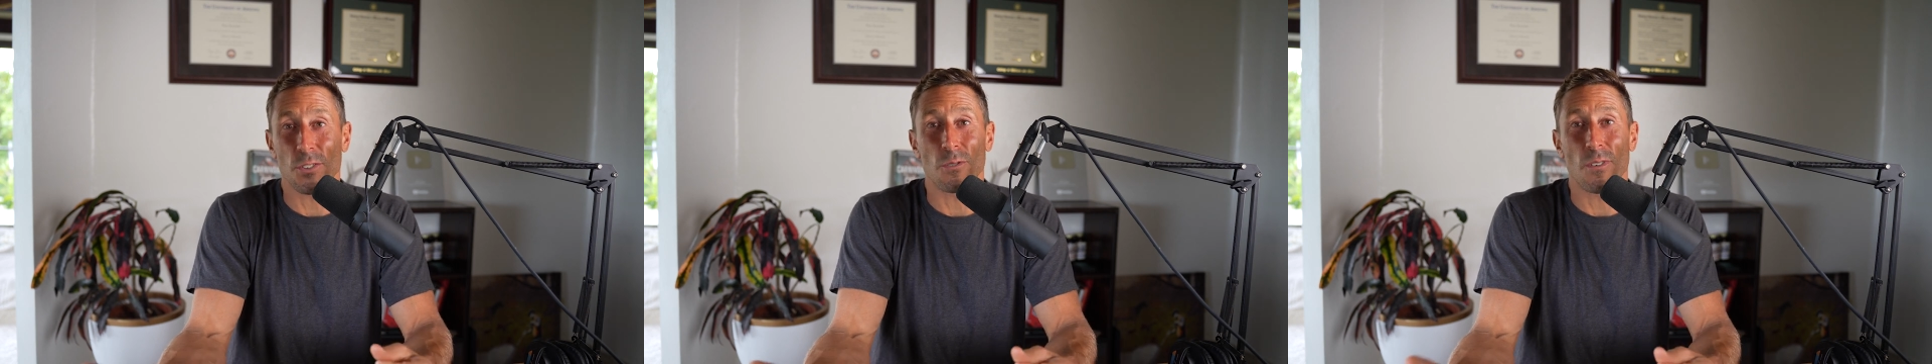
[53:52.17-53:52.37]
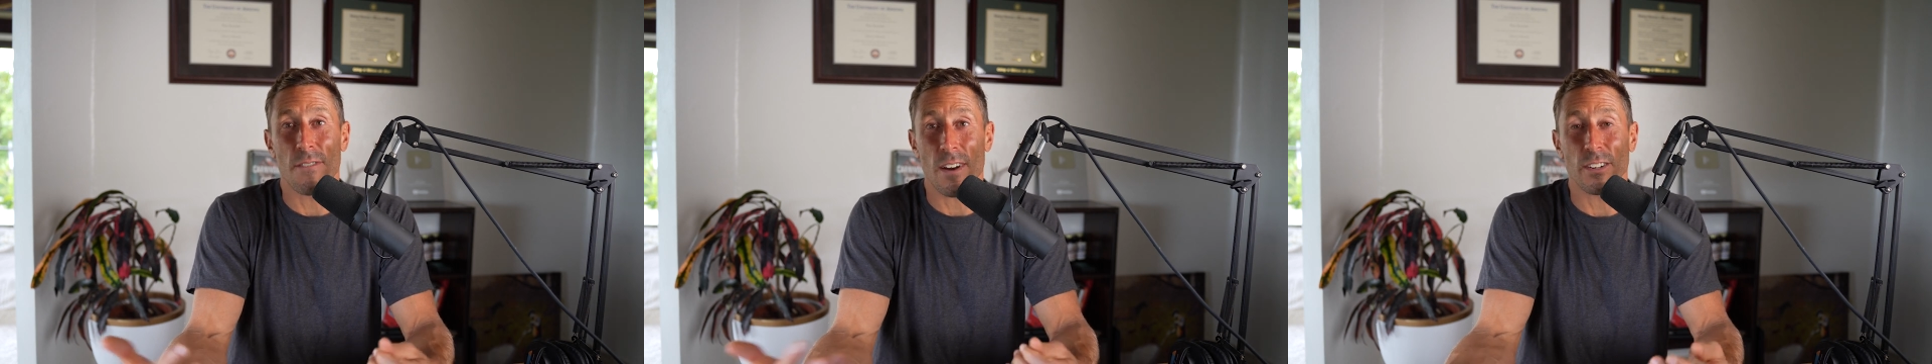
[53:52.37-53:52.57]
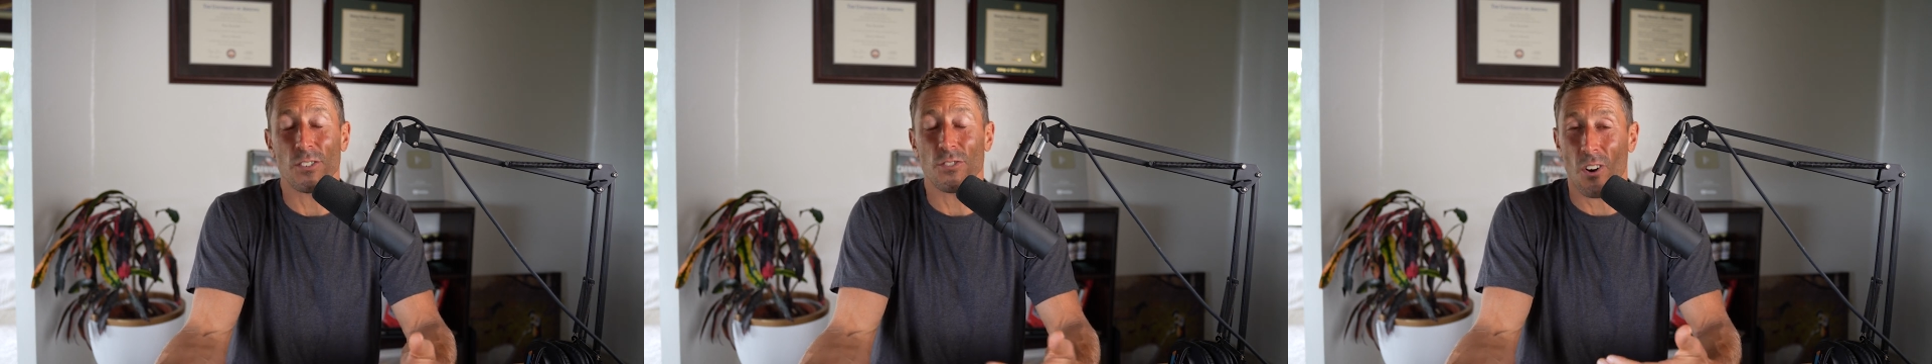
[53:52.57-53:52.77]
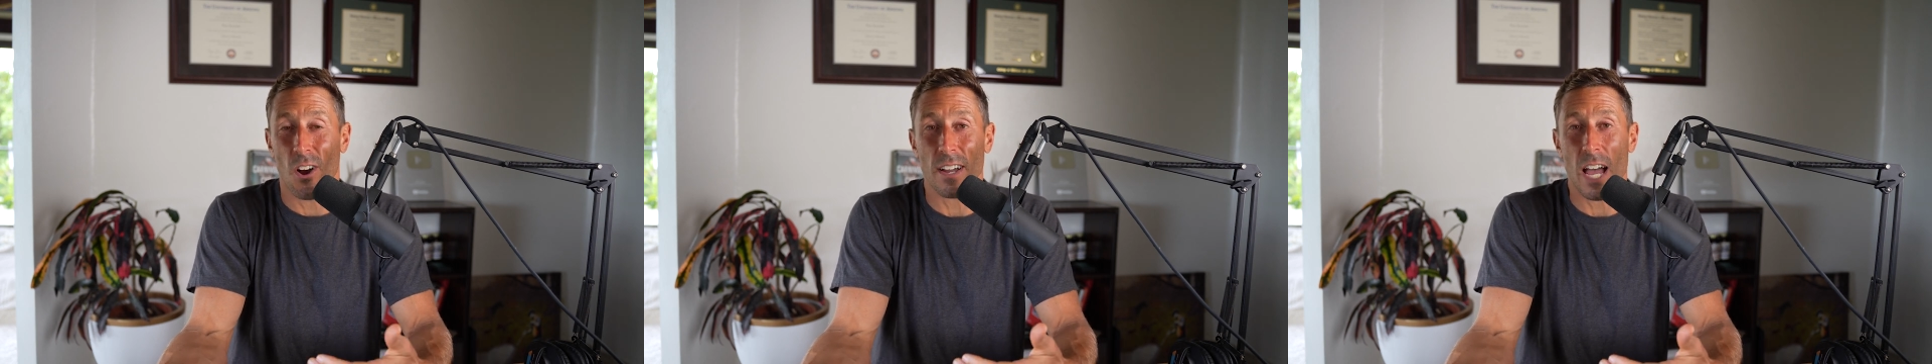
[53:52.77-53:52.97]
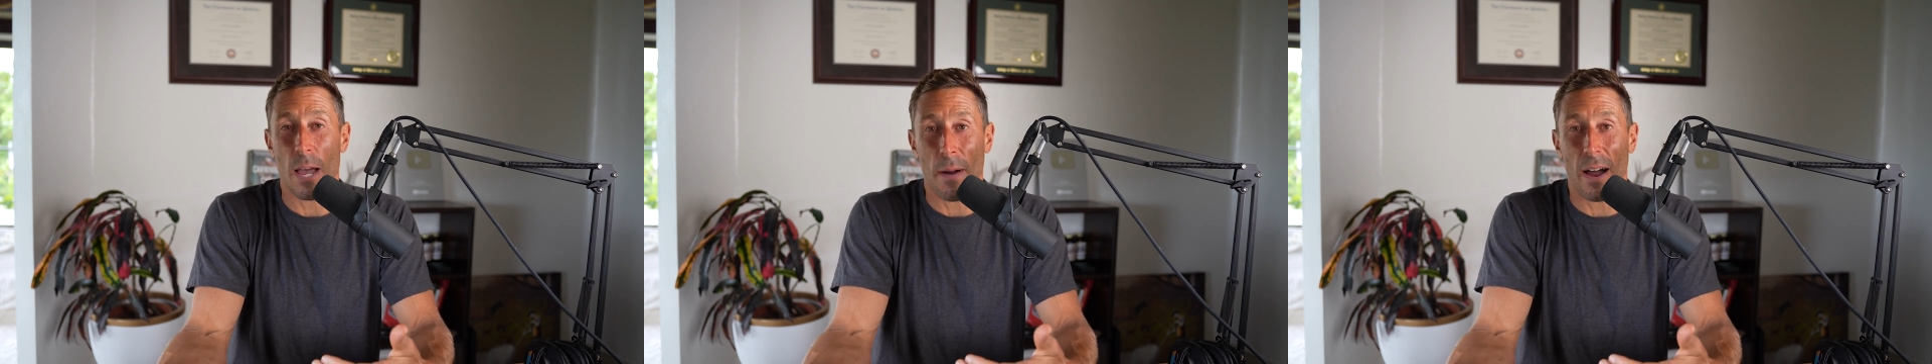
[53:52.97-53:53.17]
to a very
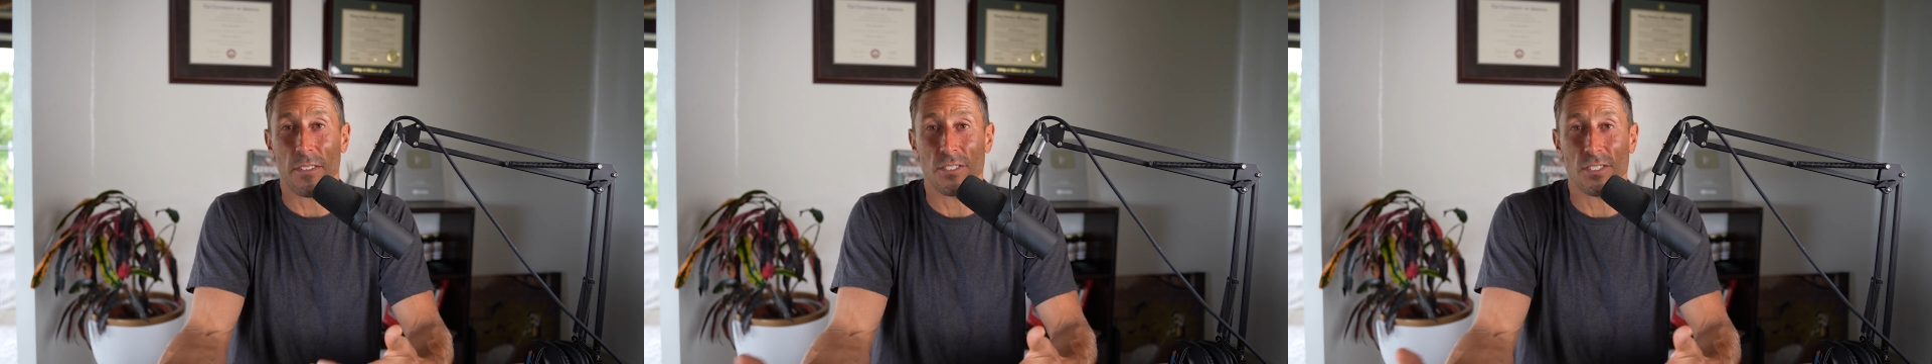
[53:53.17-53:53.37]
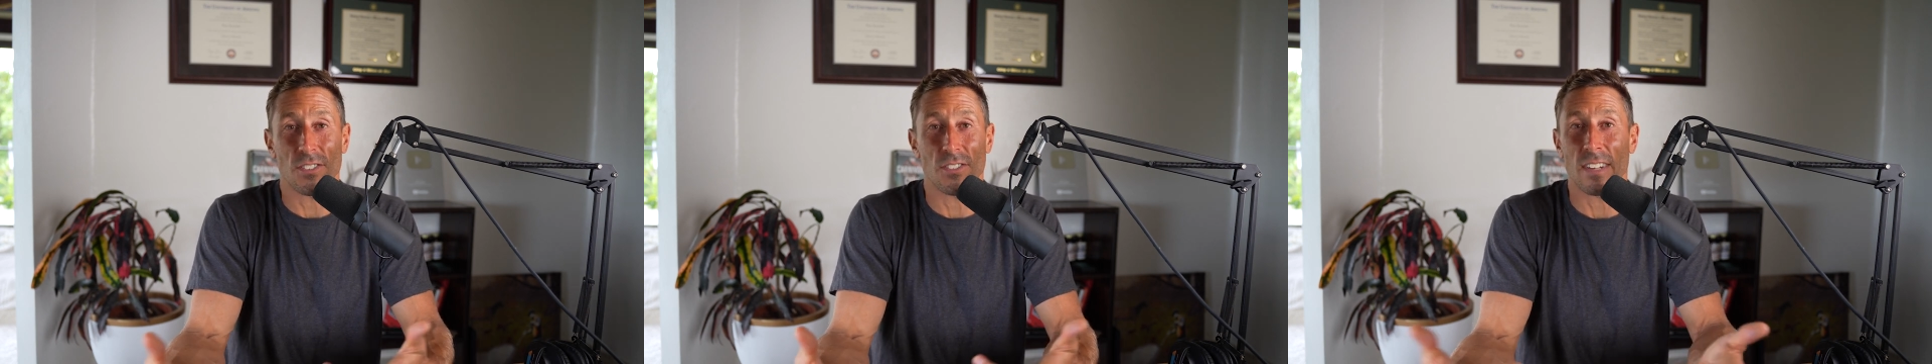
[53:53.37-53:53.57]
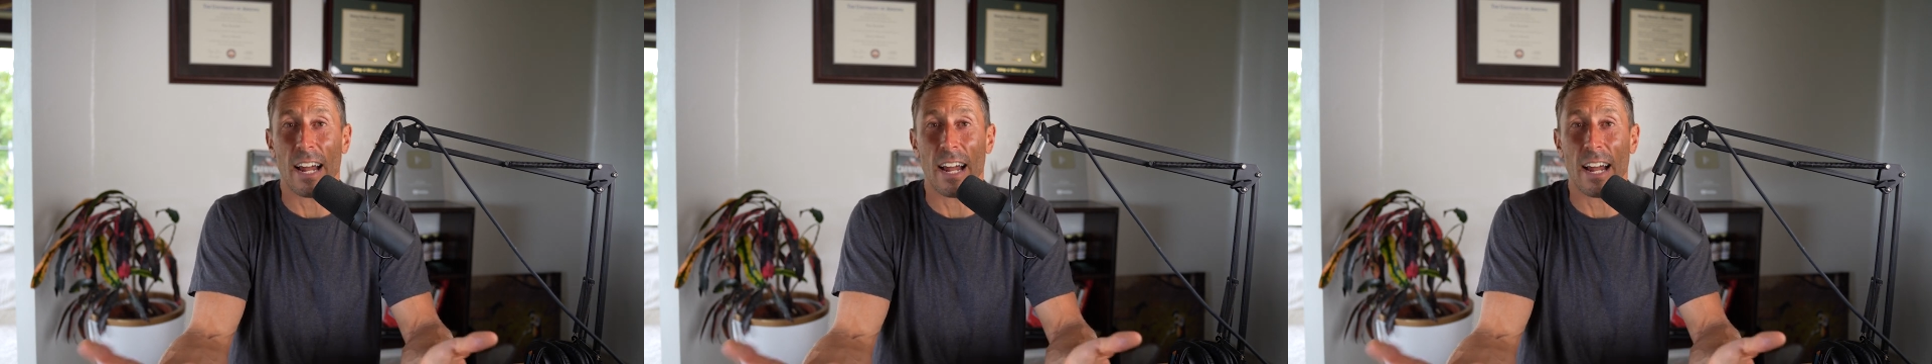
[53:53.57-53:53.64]
strong hypothesis,